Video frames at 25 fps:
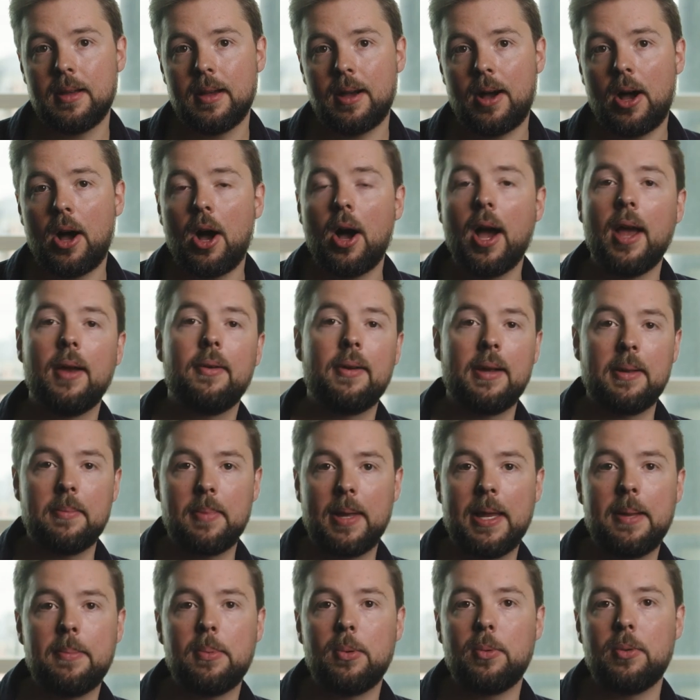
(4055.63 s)
hiring
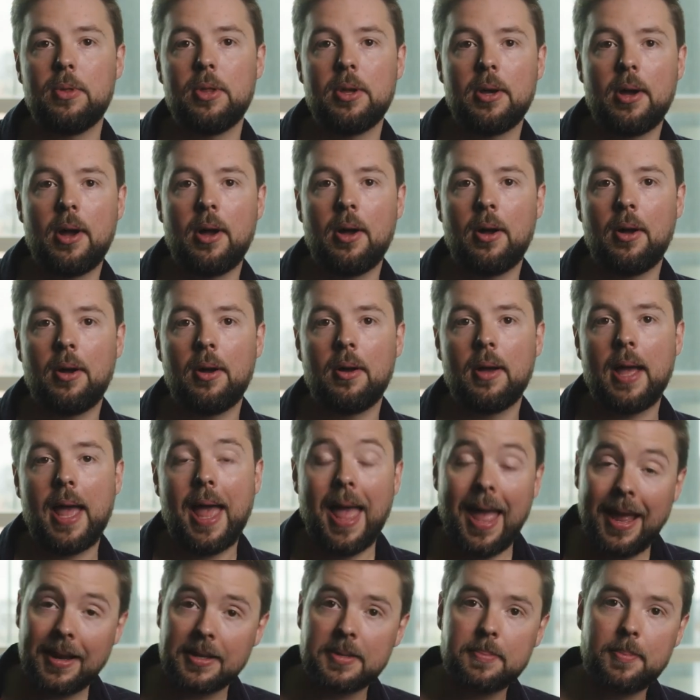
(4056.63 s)
people that are
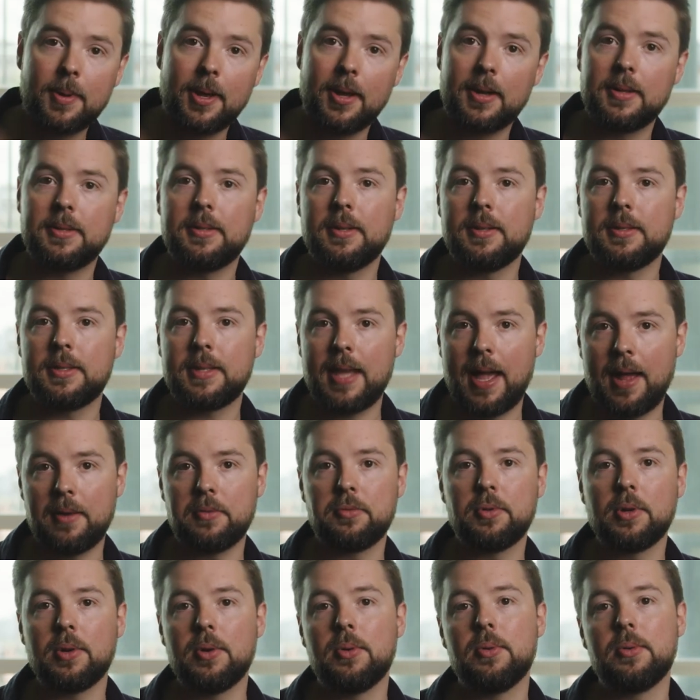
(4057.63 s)
experts at
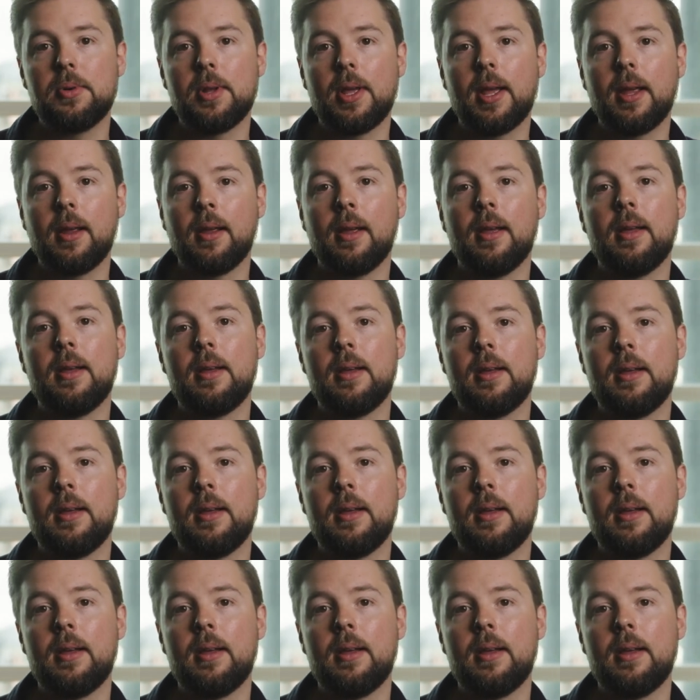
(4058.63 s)
sound recording